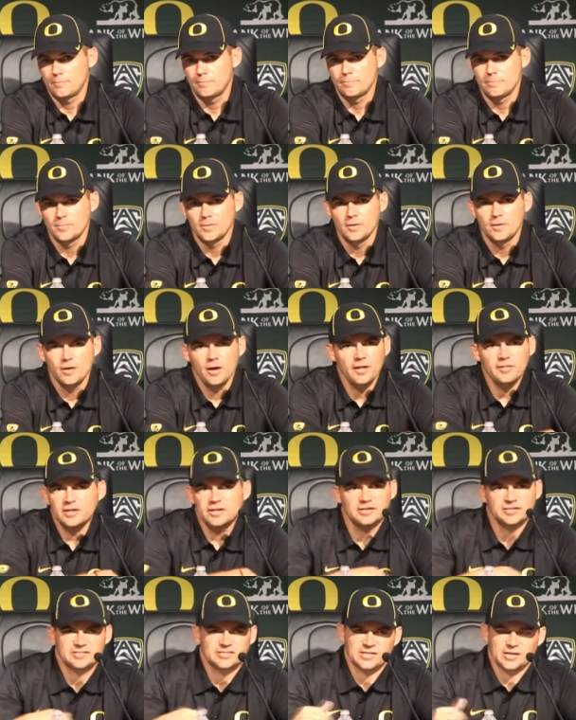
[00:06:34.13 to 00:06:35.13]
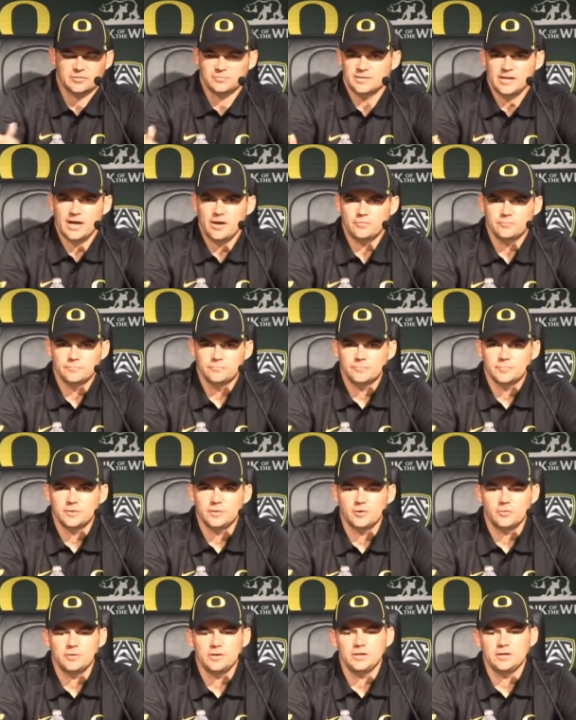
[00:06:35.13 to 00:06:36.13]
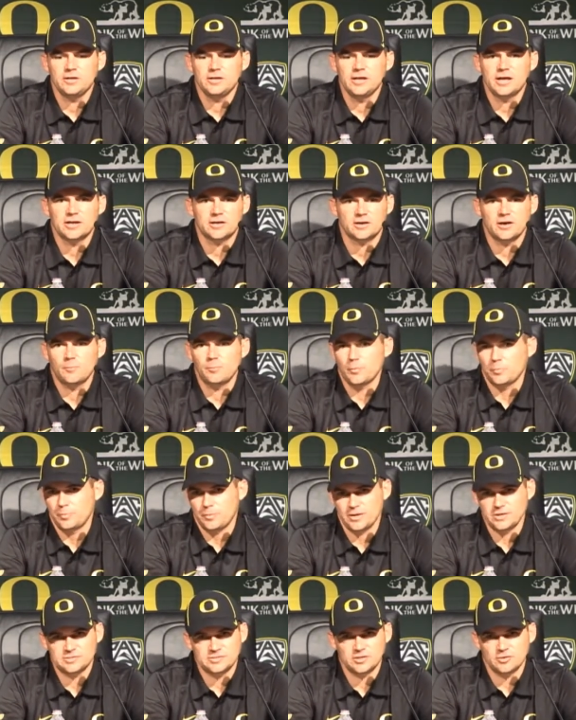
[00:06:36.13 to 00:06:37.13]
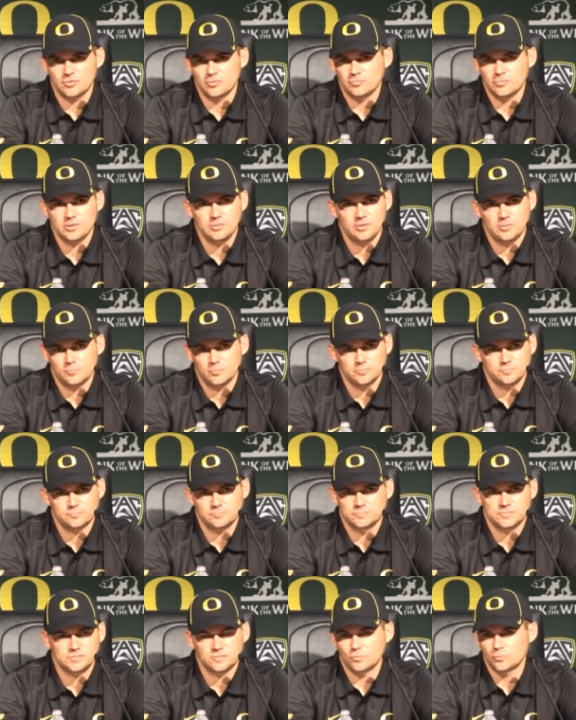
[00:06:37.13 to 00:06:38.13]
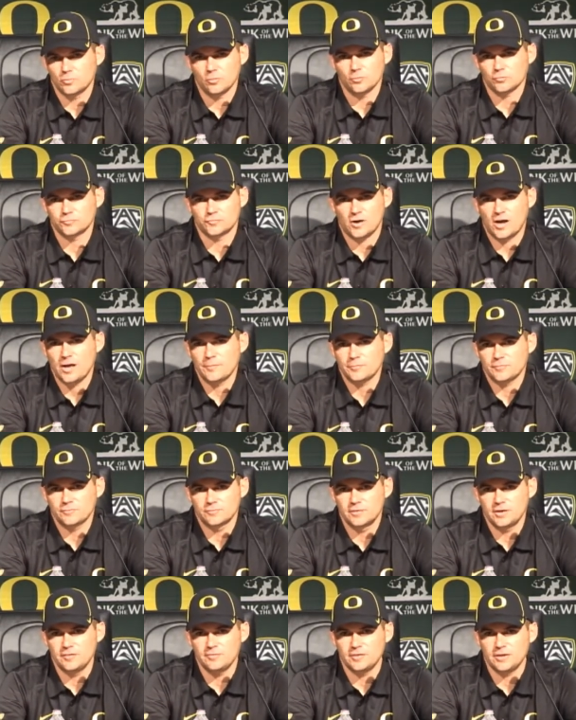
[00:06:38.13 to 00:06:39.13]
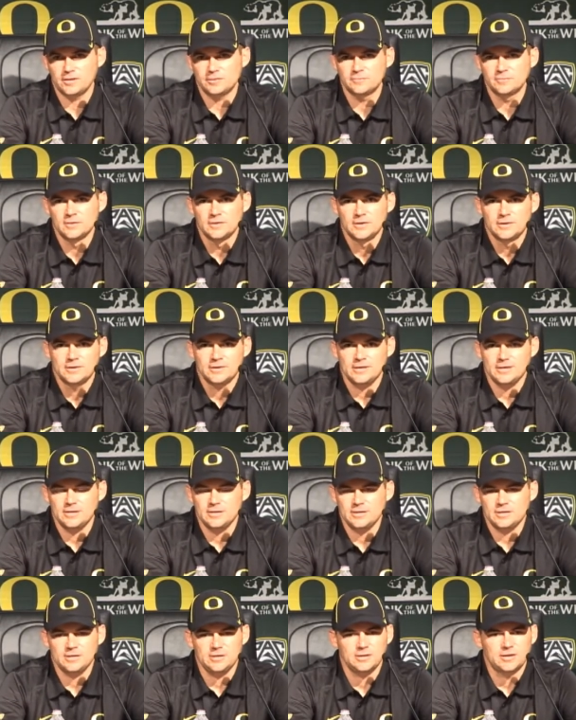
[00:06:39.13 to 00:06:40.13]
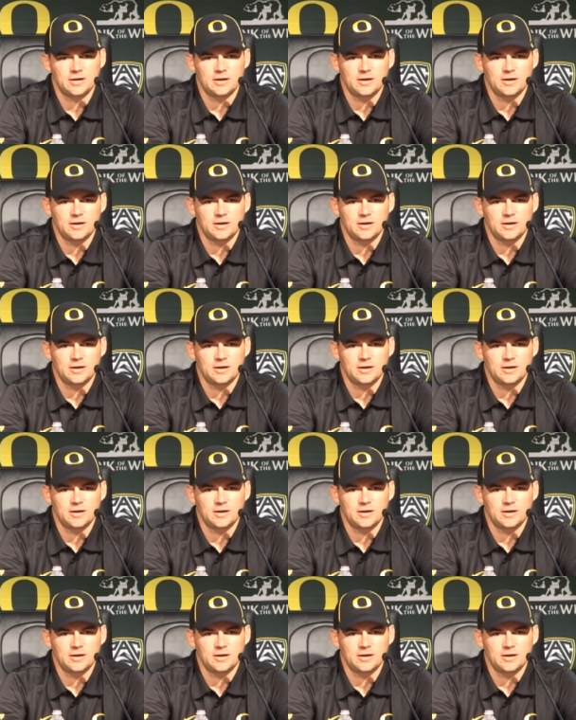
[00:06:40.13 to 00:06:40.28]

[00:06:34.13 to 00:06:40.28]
I think he just settled down. You know, he had a couple plays there early that were stone cold drops, and then which